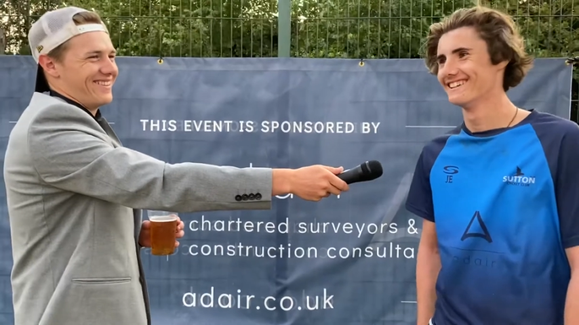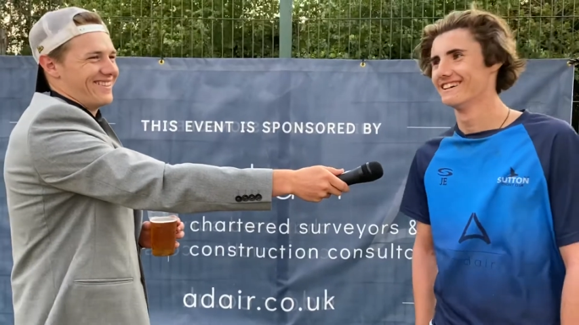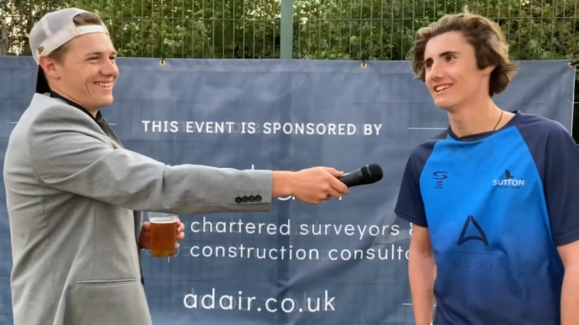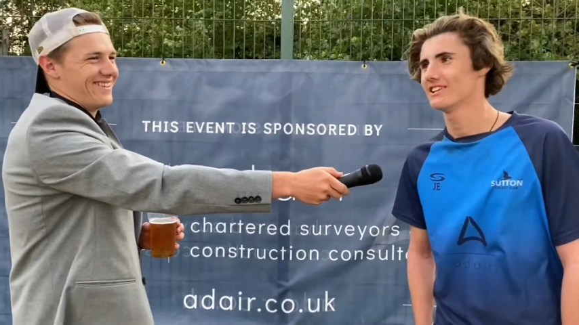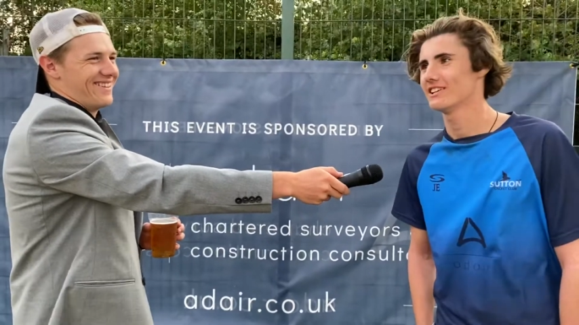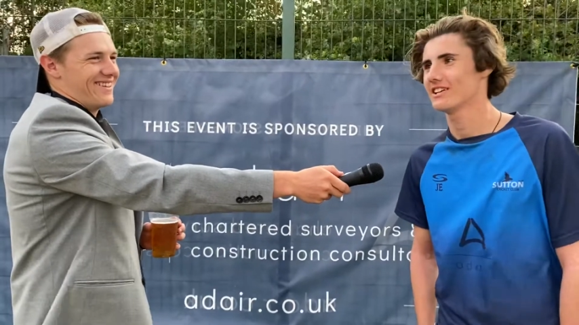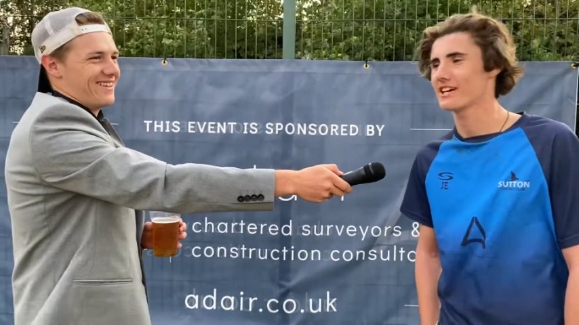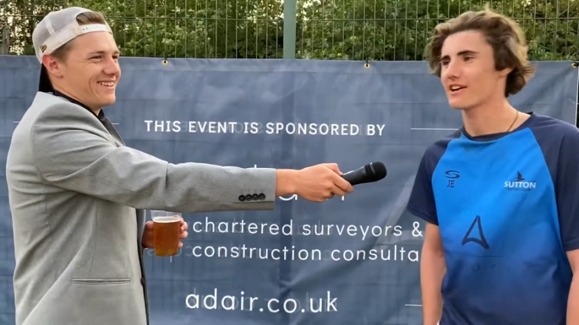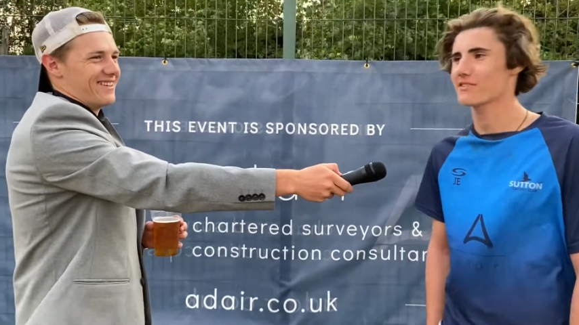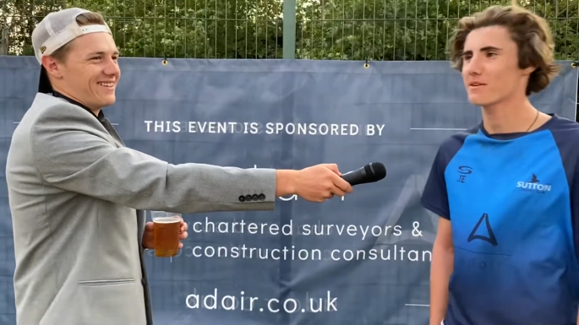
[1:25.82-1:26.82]
Speaker 1: Uh,
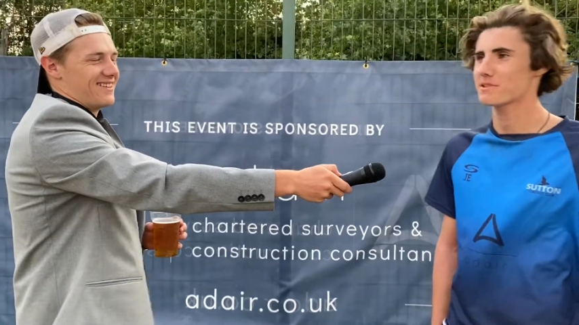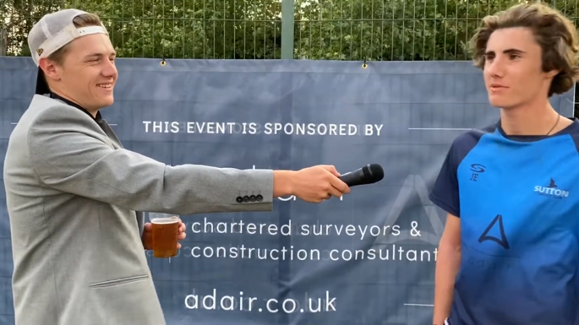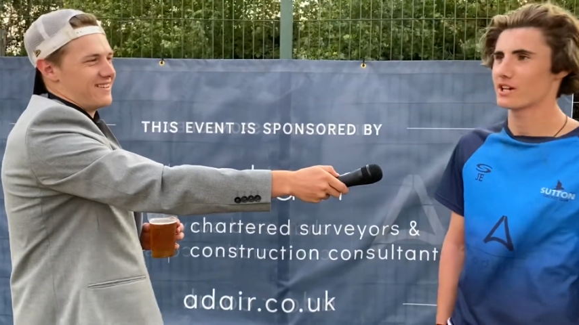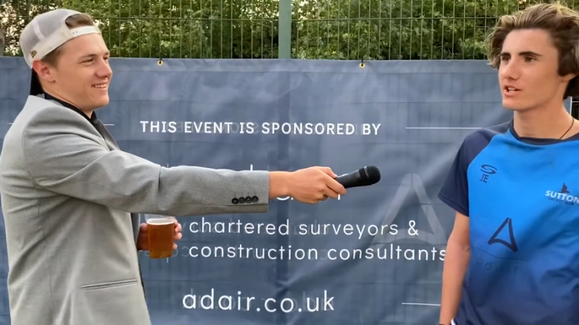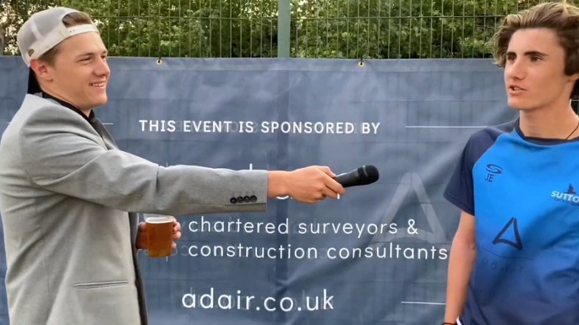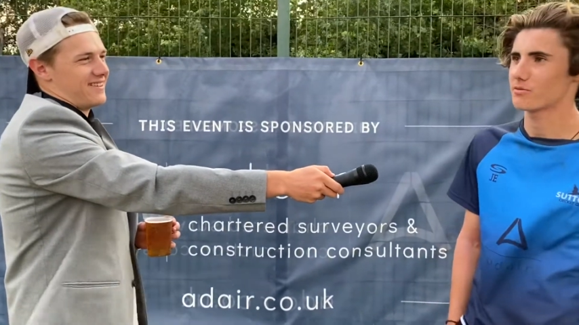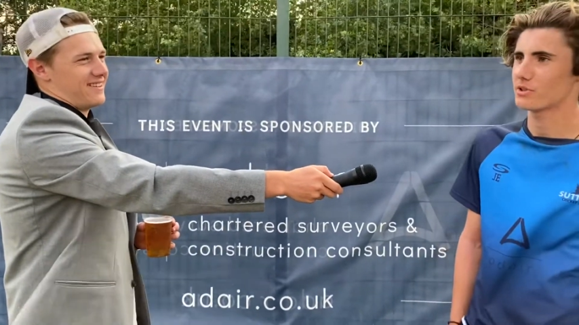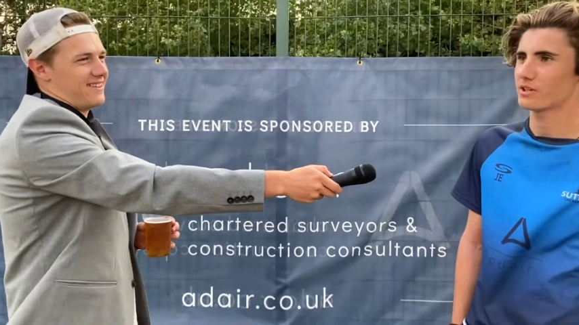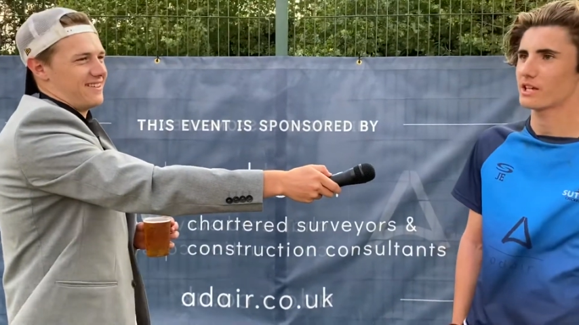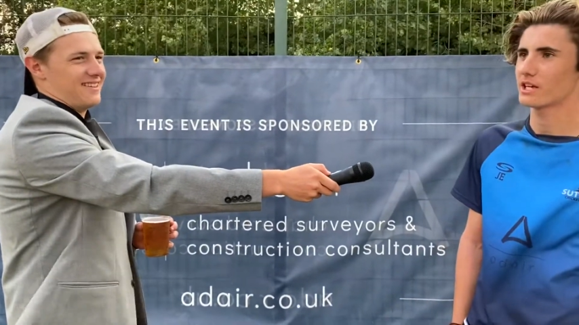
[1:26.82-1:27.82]
yeah, I've captained my age group
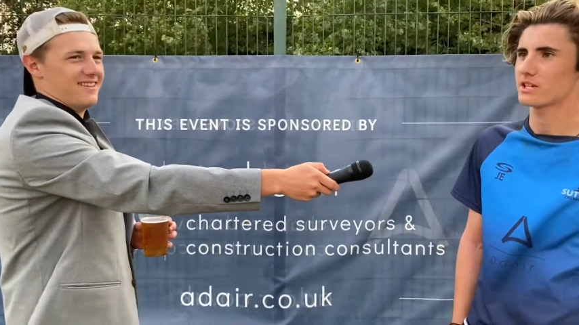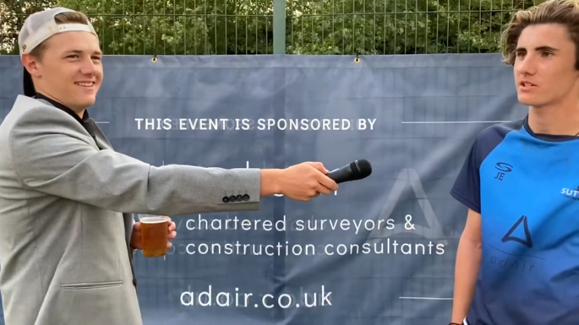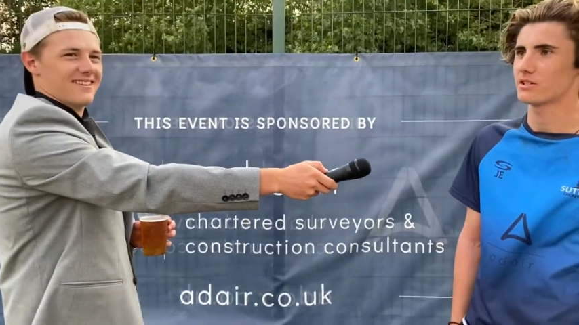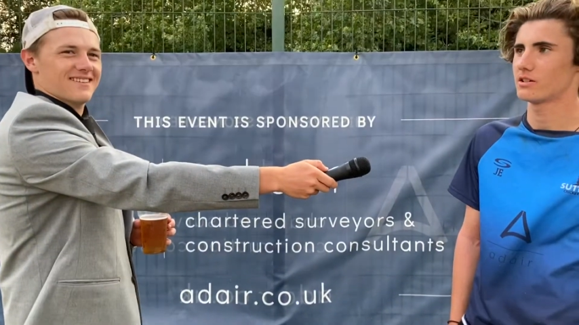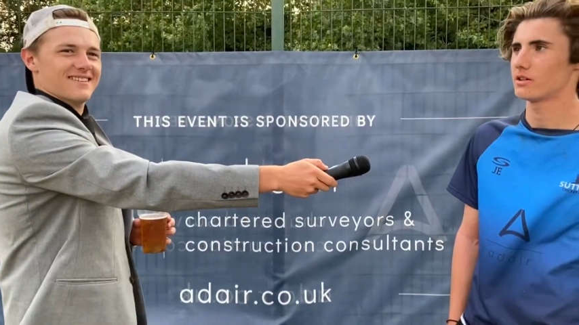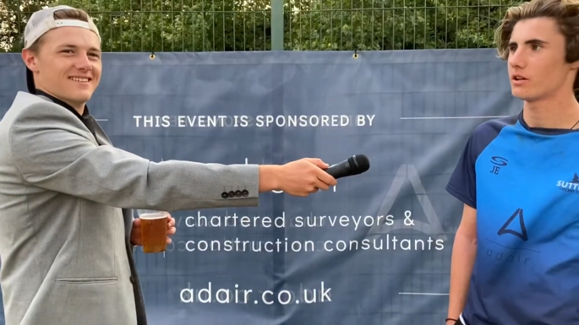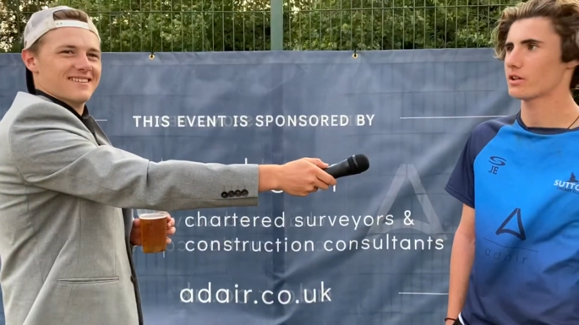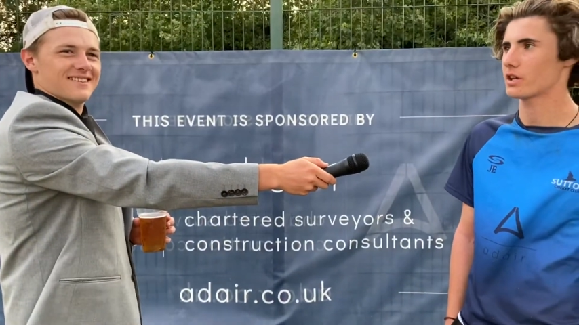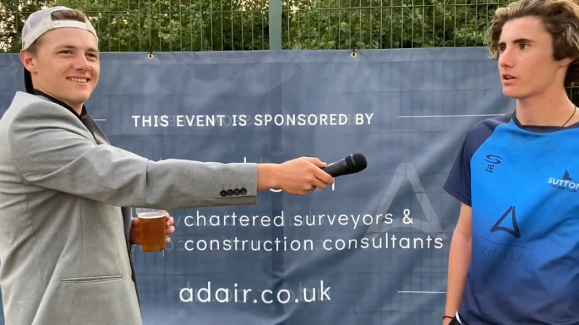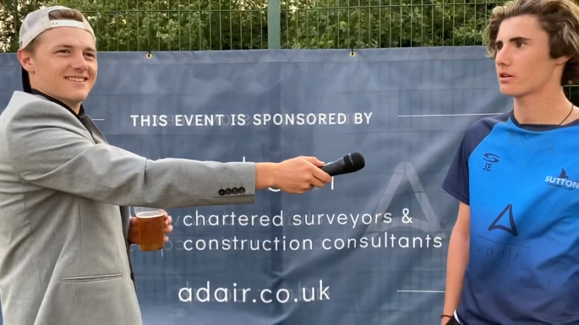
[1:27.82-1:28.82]
through the years, and I
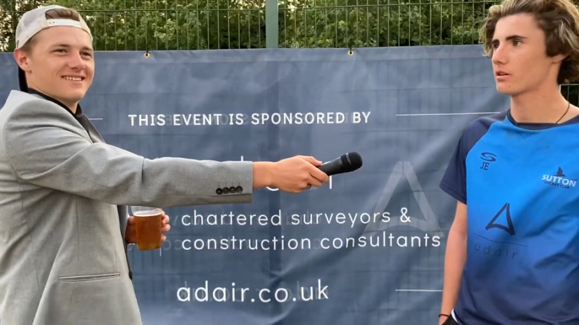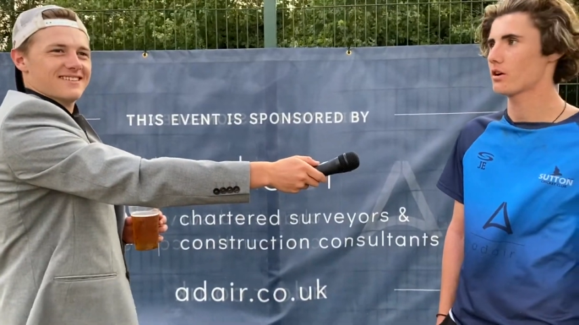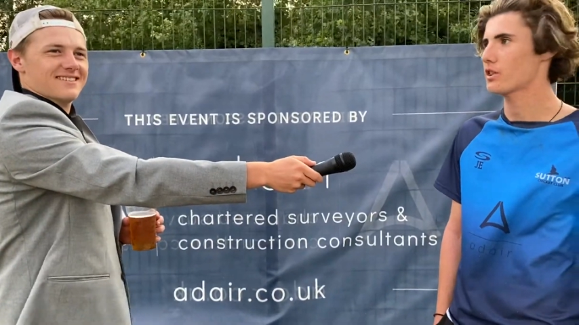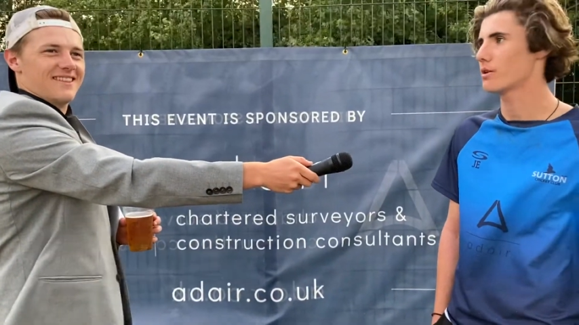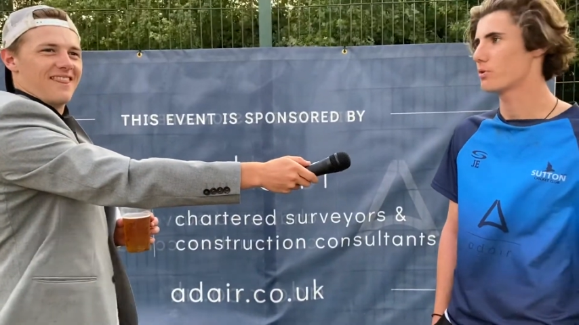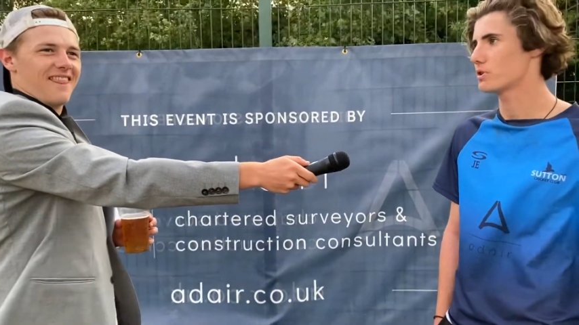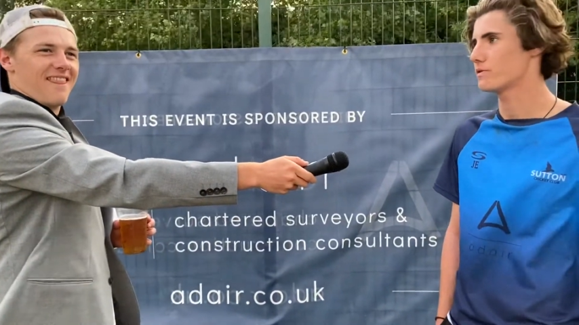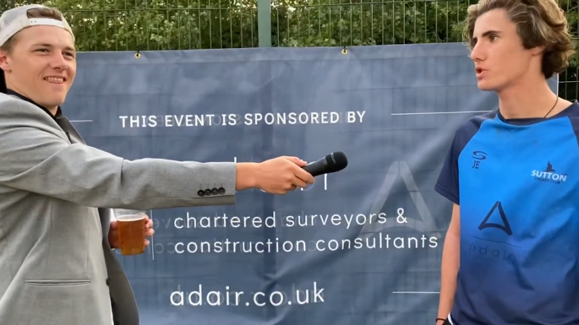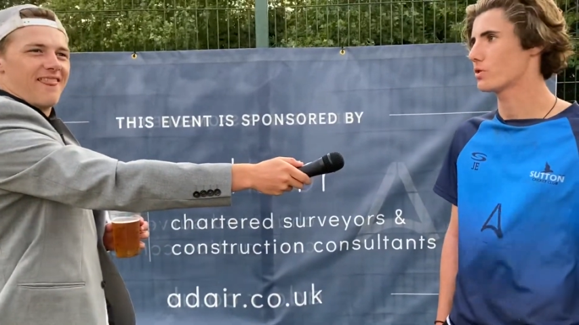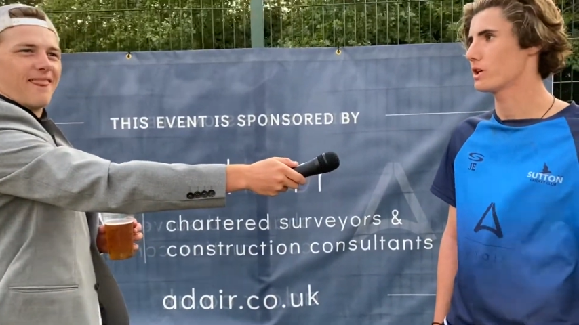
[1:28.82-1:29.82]
think I think the boys
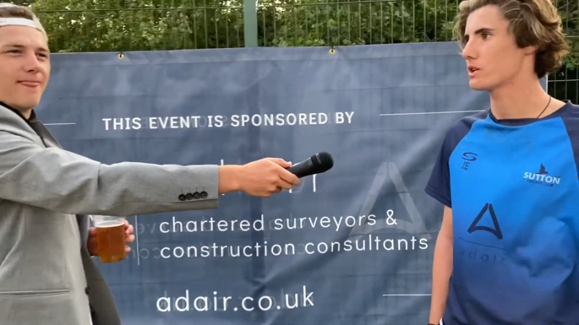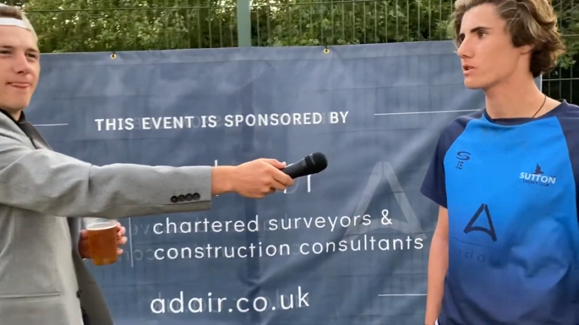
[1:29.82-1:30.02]
have enjoyed it.